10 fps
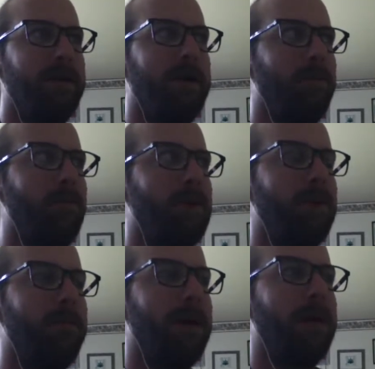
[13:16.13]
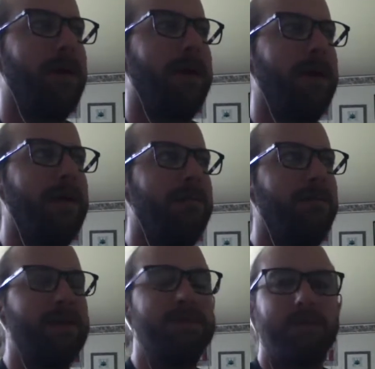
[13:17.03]
We come back and
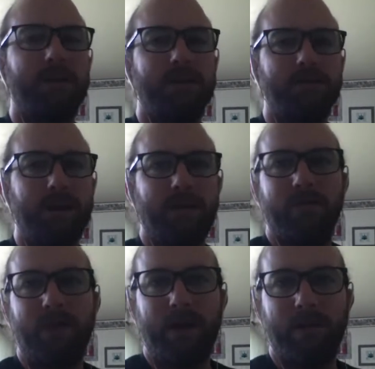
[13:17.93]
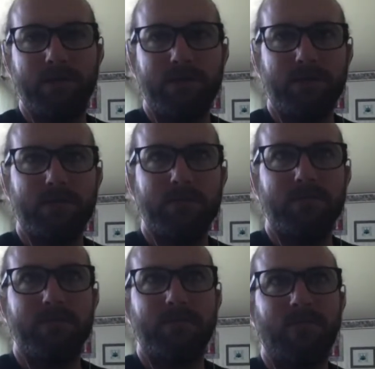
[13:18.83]
basically assign final
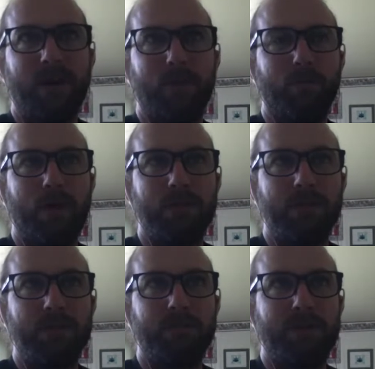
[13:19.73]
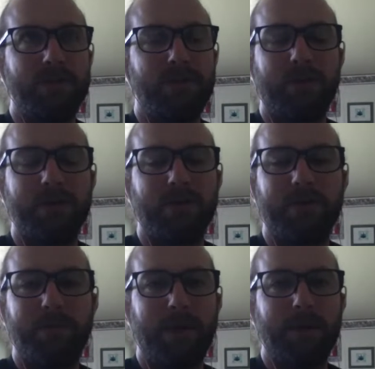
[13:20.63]
projects, because you guys are
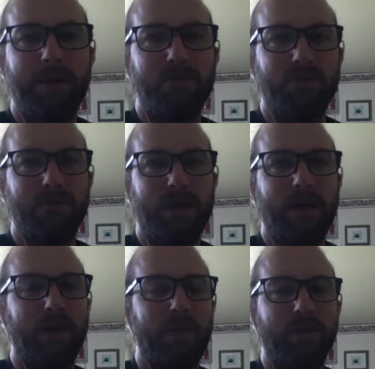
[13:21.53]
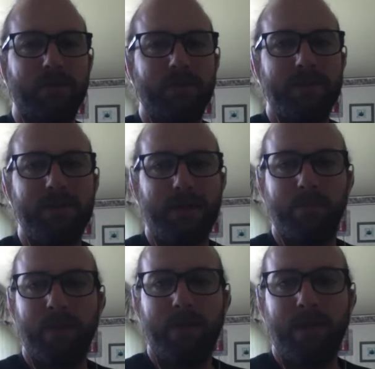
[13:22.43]
in my classroom like a third of the time,
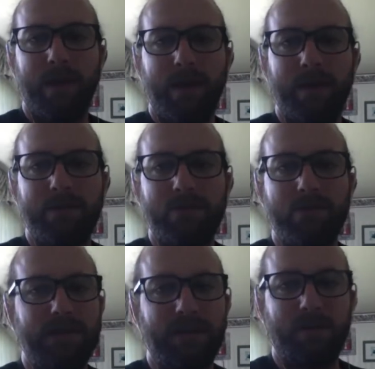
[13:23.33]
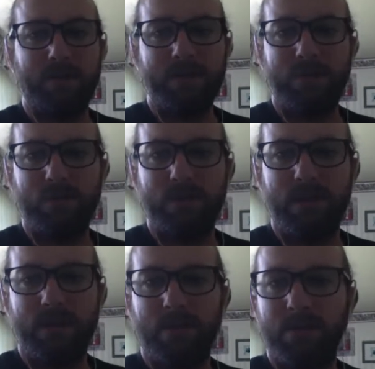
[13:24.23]
and it's just hit or miss who's there.